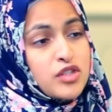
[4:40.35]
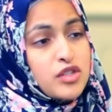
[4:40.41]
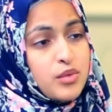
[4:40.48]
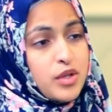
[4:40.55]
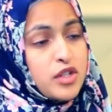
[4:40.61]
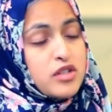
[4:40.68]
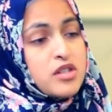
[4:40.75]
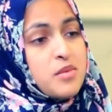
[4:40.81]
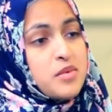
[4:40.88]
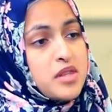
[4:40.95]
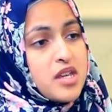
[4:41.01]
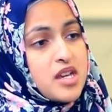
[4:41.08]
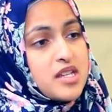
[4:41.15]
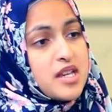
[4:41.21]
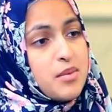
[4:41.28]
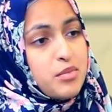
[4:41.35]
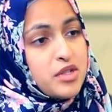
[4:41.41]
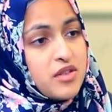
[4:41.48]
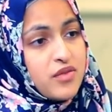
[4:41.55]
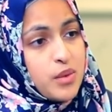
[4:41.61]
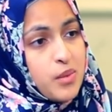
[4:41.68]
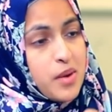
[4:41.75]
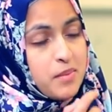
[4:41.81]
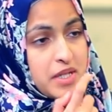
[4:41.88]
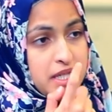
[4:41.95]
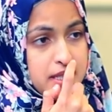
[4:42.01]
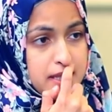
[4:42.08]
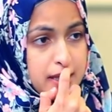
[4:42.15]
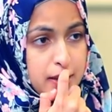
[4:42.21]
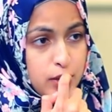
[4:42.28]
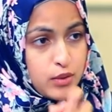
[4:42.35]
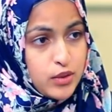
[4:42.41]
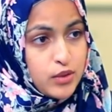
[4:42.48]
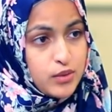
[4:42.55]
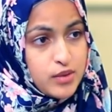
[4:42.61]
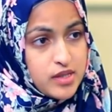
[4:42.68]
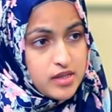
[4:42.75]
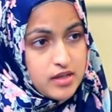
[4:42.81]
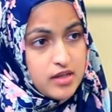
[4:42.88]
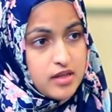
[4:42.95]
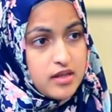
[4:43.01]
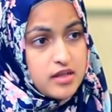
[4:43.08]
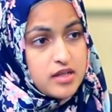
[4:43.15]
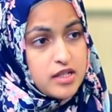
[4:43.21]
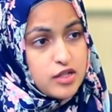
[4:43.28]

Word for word: So, what are some of the examples of the remedies that you use in this